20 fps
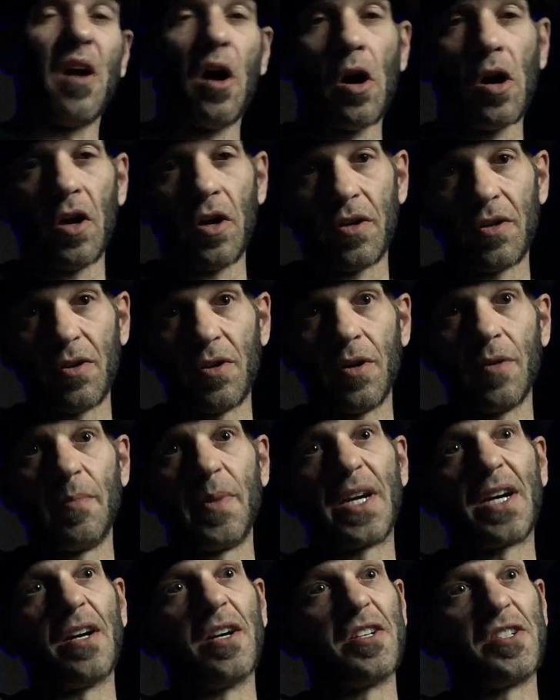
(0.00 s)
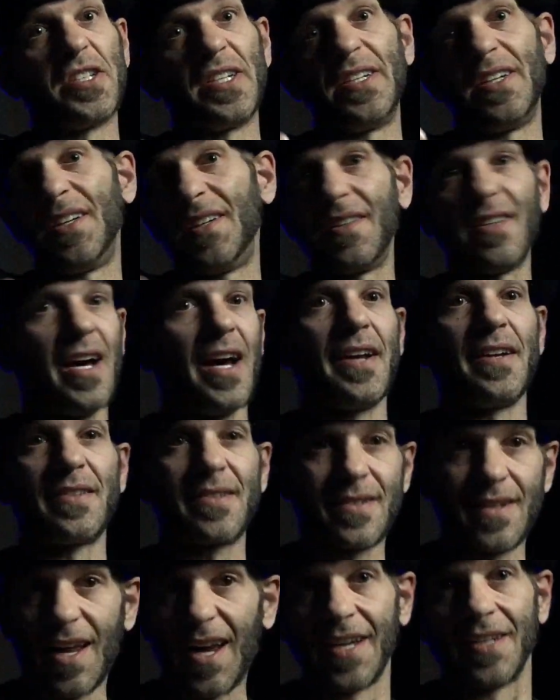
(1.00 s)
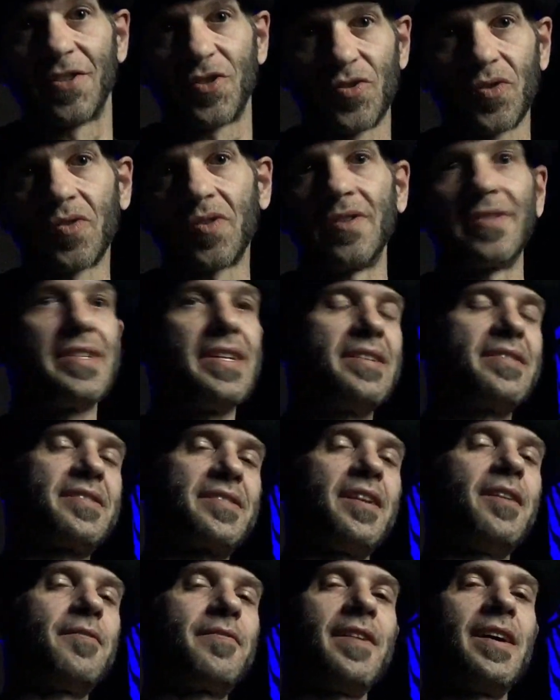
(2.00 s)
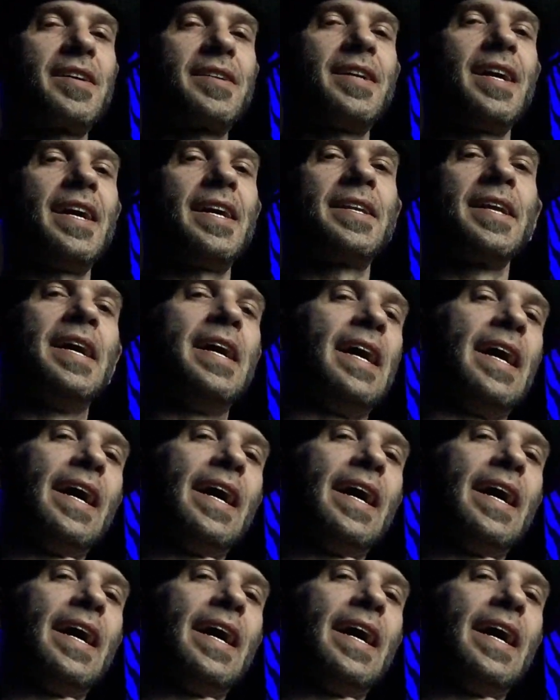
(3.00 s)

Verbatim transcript: harder, because you need nice light source and stuff like that,